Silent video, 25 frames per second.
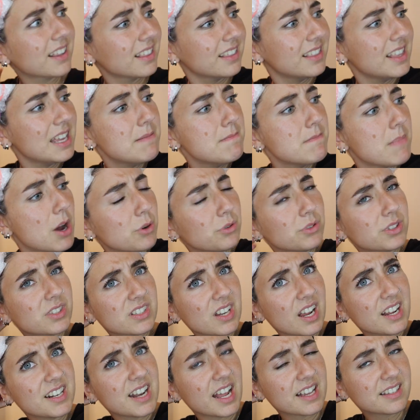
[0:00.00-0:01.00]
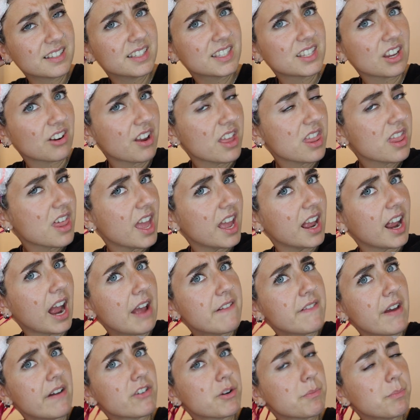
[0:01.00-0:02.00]
The most unnecessary thing
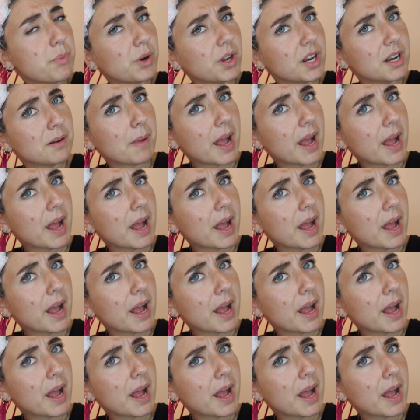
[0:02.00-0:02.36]
I've ever put